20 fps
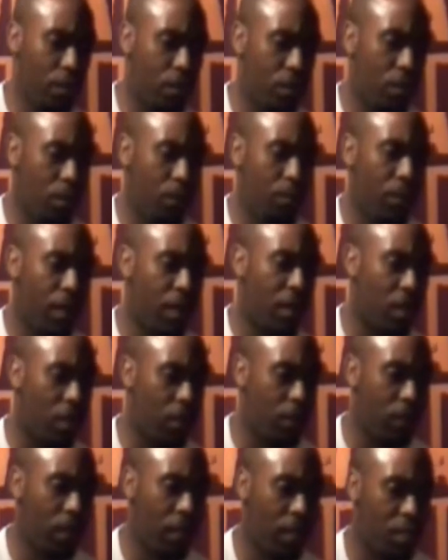you to break
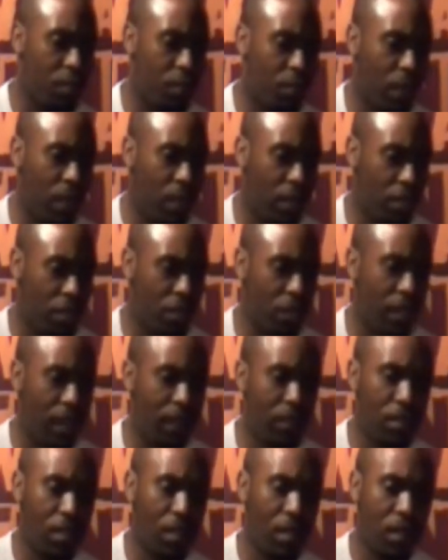up at this point because you
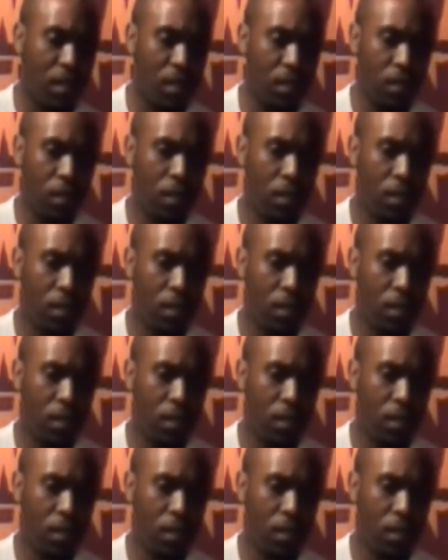came together.